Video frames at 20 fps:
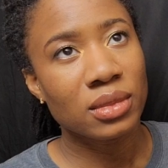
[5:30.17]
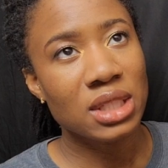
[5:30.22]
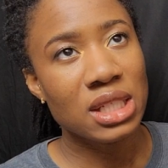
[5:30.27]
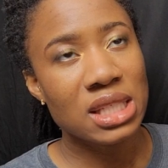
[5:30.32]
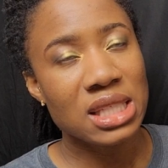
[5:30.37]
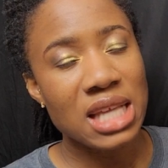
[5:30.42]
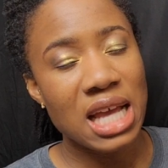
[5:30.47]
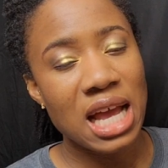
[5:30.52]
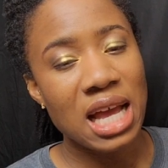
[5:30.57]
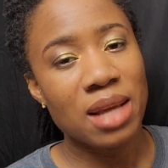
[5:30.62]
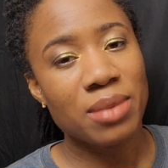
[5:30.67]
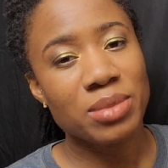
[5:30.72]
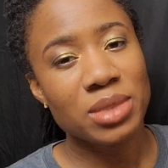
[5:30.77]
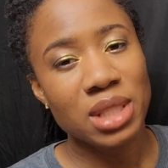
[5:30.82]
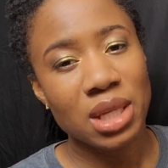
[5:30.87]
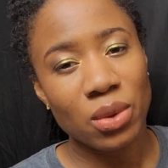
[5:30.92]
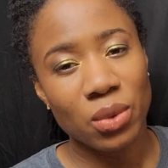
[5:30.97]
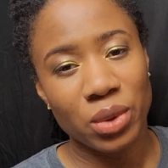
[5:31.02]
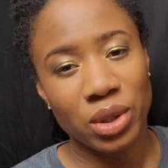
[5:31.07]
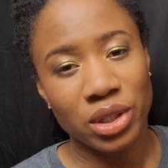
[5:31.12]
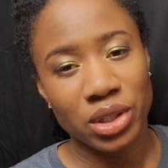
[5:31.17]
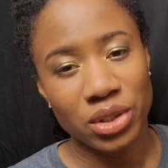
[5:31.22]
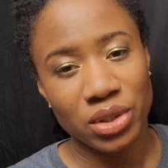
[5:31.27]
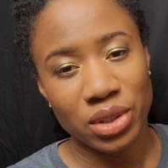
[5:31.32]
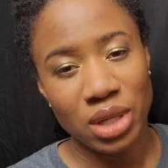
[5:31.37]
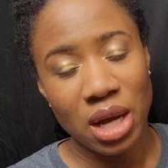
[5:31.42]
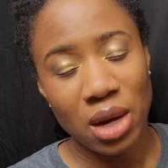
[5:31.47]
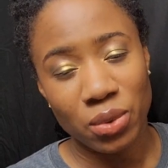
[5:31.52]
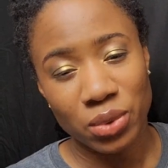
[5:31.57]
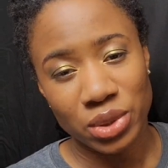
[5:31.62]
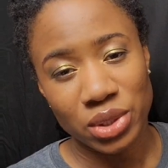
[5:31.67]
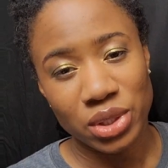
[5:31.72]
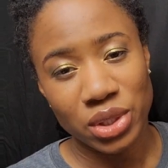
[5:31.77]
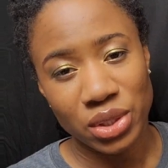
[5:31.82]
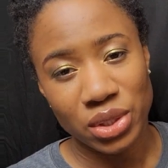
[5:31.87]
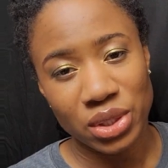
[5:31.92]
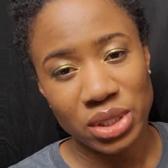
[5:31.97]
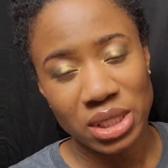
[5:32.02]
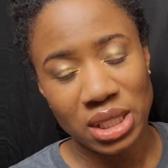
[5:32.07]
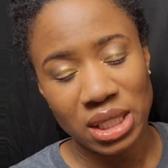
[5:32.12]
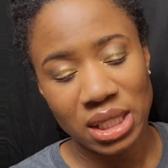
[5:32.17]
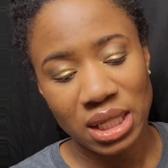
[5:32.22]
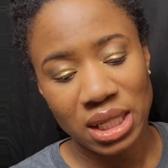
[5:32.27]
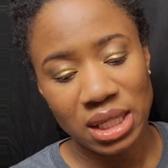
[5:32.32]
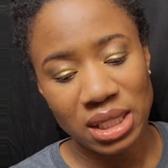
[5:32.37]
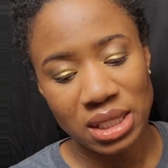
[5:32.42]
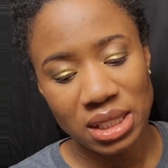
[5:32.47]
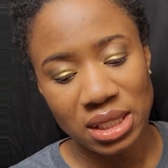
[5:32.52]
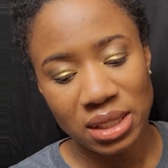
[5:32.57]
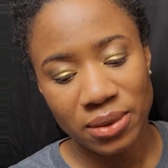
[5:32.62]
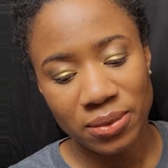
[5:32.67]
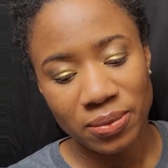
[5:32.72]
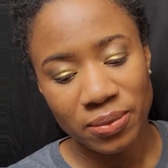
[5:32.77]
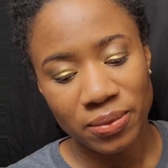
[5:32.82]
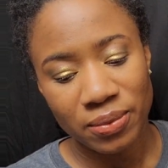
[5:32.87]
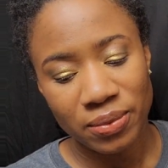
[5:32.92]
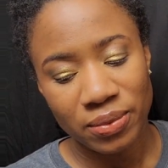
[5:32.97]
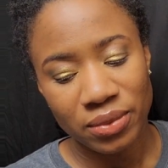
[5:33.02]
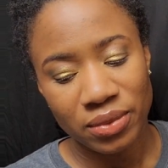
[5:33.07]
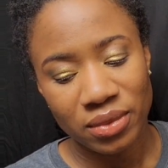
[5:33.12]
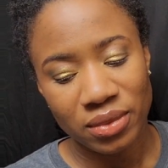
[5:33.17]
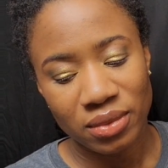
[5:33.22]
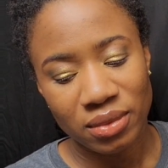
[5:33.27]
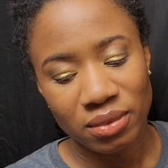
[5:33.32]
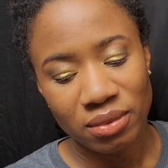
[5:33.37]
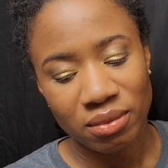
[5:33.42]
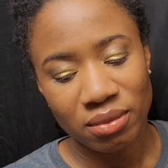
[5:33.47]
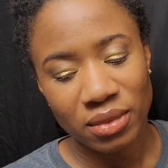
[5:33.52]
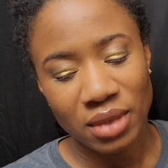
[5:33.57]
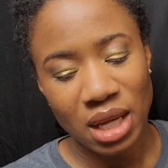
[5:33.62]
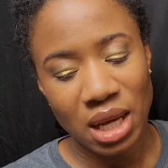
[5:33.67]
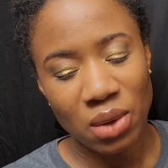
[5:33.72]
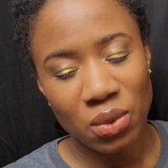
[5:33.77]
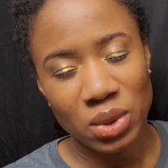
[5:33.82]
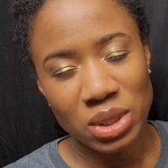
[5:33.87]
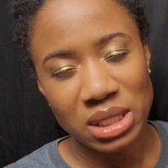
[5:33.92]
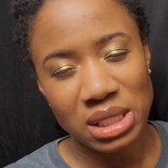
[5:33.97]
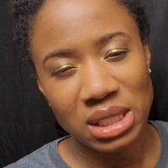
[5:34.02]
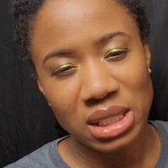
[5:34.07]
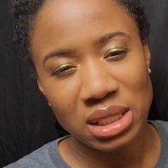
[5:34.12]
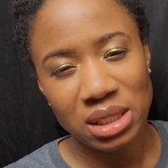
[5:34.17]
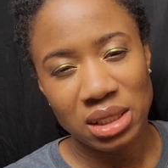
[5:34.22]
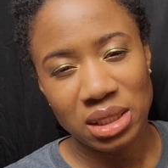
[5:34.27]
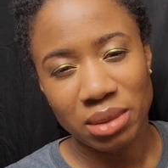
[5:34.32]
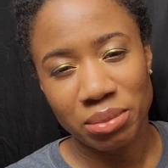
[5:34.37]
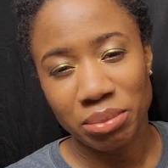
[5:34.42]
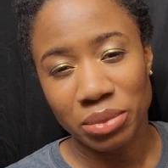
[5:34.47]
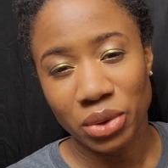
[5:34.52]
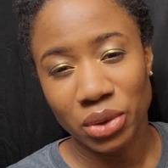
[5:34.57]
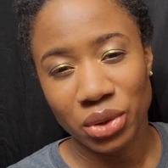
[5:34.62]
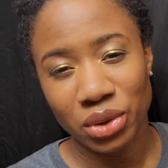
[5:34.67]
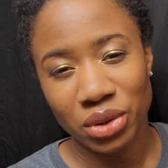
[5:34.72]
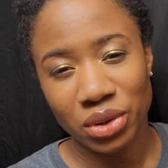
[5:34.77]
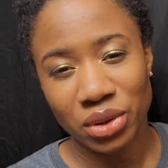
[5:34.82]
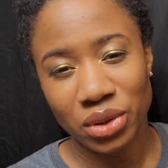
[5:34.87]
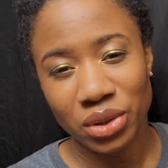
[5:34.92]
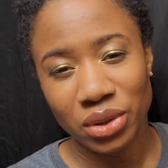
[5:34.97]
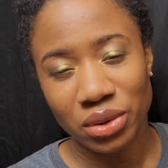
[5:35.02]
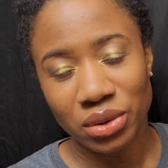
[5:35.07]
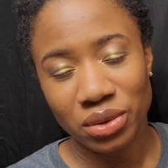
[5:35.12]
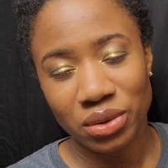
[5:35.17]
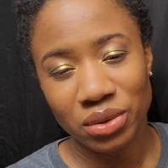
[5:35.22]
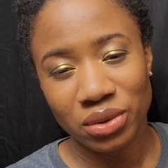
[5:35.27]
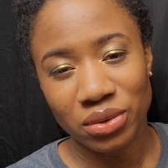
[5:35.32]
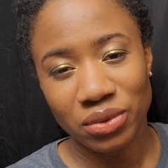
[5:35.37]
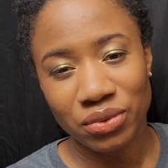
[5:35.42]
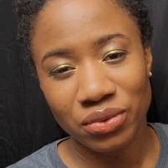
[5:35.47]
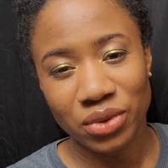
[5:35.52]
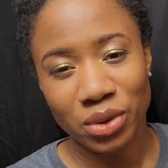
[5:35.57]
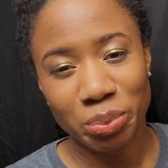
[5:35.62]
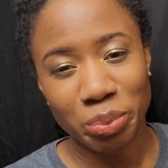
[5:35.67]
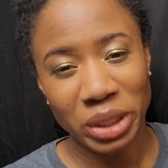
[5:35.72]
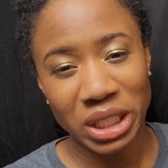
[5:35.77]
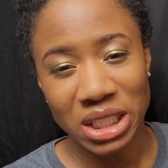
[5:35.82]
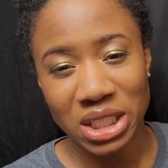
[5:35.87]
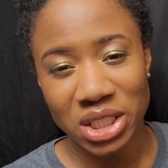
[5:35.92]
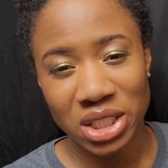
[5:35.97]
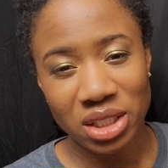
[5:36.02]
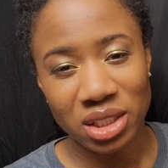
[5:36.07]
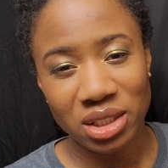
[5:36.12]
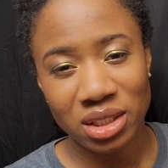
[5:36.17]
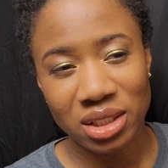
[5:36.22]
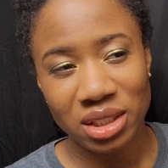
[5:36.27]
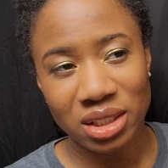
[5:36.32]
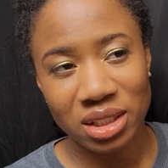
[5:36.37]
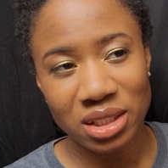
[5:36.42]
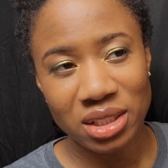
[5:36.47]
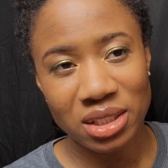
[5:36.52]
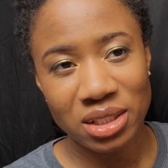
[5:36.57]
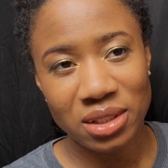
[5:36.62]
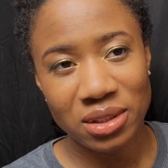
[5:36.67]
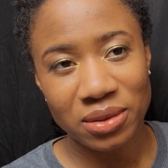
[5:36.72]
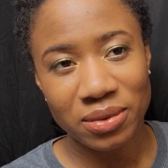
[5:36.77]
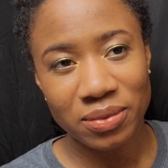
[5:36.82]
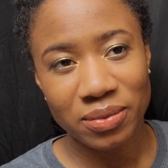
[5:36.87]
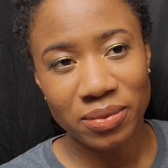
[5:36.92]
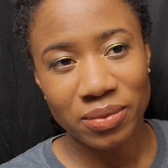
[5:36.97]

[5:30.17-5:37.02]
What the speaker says: the times I was using it, I wasn't in the mood for peachy looks.